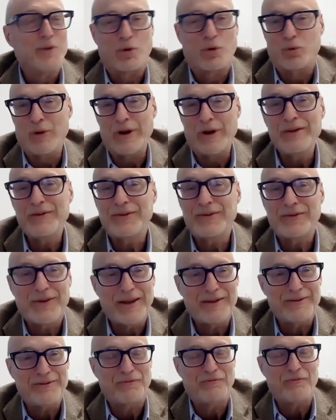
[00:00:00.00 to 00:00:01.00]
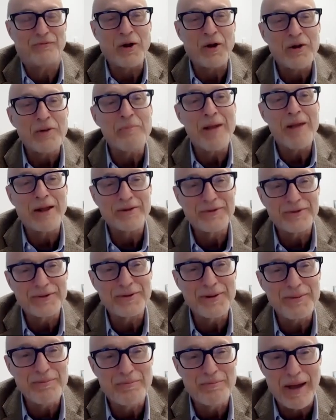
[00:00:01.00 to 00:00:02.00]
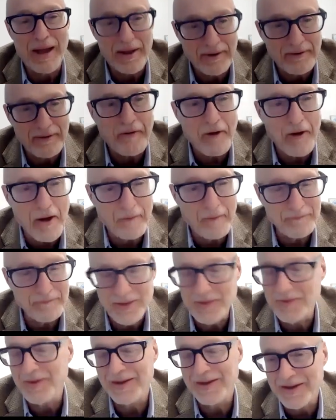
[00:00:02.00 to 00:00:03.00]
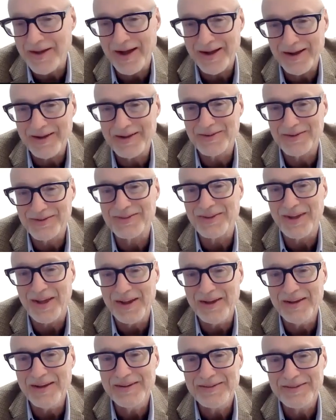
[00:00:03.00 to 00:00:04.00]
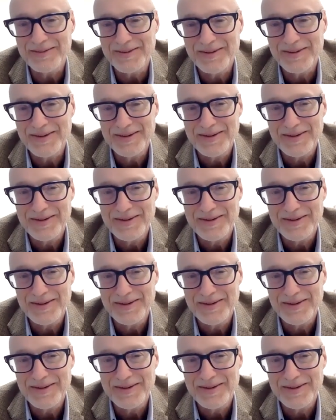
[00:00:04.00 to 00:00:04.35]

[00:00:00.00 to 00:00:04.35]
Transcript: Greece is fundamentally better off than the United States?